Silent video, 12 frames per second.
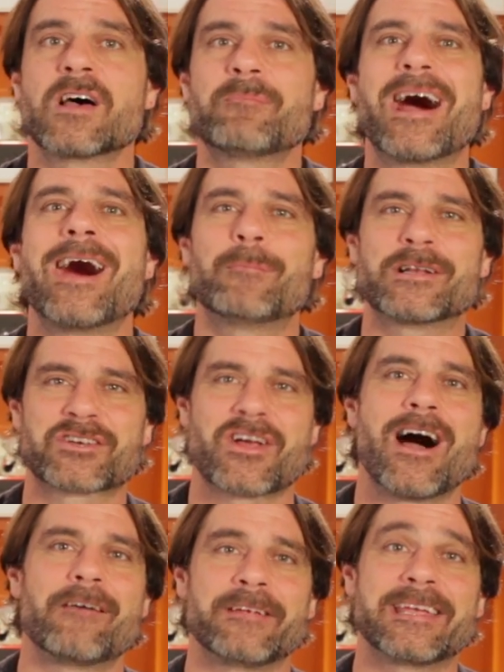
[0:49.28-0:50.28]
up, how much
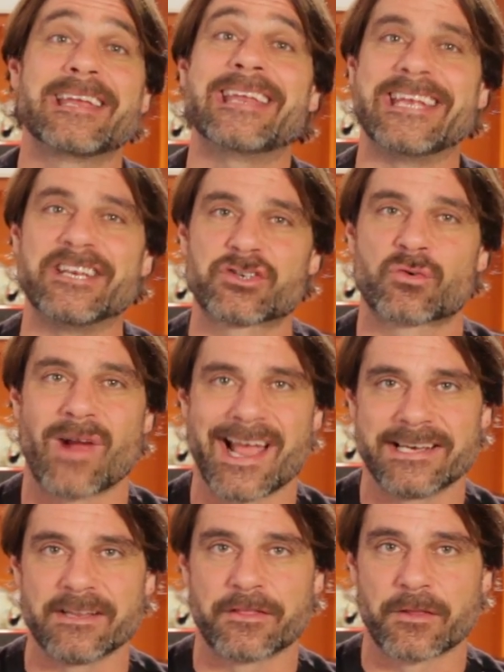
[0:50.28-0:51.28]
coffee can each
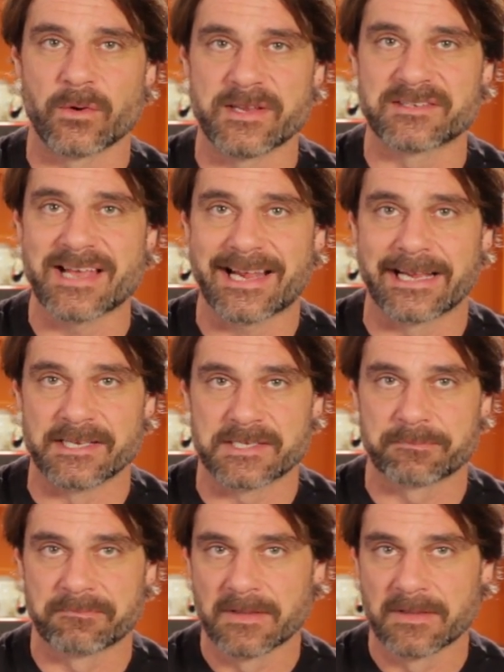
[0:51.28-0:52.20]
grind in 30 seconds?